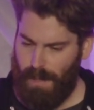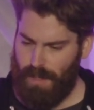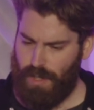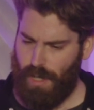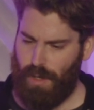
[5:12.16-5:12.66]

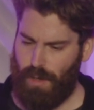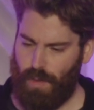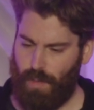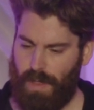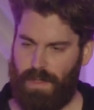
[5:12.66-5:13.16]
So
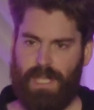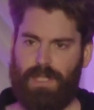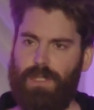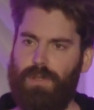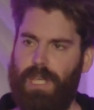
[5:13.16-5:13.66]
with
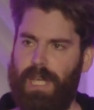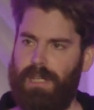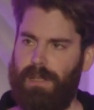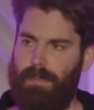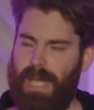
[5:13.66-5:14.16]
this, you
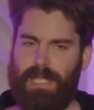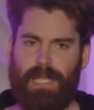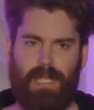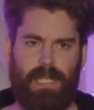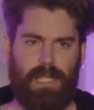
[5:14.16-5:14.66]
can
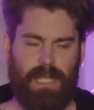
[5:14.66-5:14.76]
basically